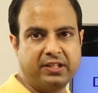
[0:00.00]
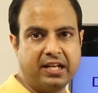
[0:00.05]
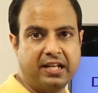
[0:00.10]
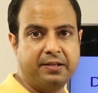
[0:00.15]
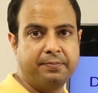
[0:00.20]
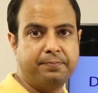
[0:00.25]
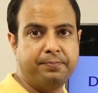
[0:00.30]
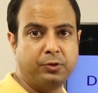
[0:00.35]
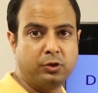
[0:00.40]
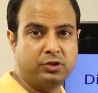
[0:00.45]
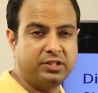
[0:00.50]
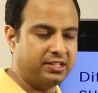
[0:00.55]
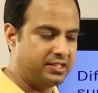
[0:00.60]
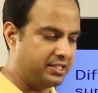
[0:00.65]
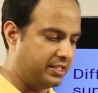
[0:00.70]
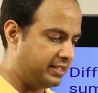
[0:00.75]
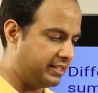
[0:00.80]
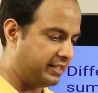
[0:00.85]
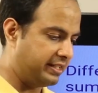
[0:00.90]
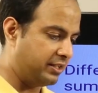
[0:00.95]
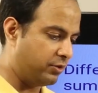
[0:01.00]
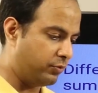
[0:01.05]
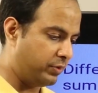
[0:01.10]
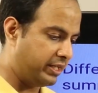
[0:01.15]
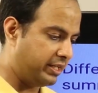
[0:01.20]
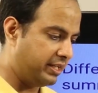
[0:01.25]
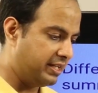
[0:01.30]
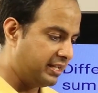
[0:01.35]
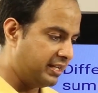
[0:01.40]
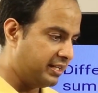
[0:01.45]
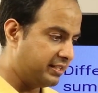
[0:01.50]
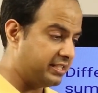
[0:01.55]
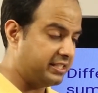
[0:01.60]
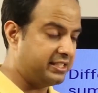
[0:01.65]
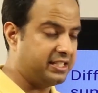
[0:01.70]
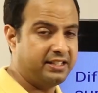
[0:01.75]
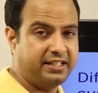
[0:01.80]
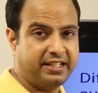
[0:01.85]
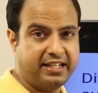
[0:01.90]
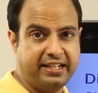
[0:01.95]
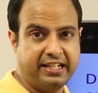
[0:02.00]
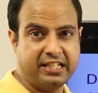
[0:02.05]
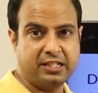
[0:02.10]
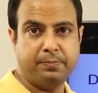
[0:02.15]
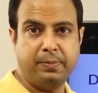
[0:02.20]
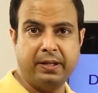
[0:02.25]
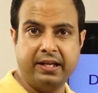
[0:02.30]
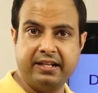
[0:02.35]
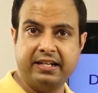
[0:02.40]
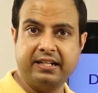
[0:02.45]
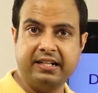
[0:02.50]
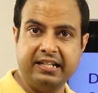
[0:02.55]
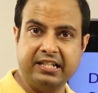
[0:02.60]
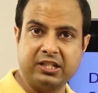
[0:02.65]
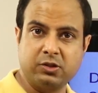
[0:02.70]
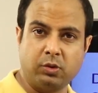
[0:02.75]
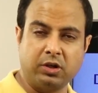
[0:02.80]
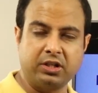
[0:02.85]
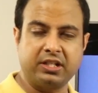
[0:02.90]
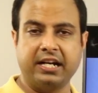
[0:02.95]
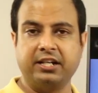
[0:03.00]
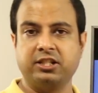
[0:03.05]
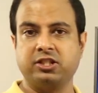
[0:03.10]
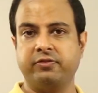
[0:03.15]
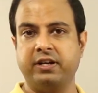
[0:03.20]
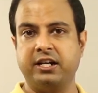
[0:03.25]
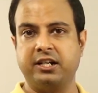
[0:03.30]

can process it in a way such that they can explain at least what kinds of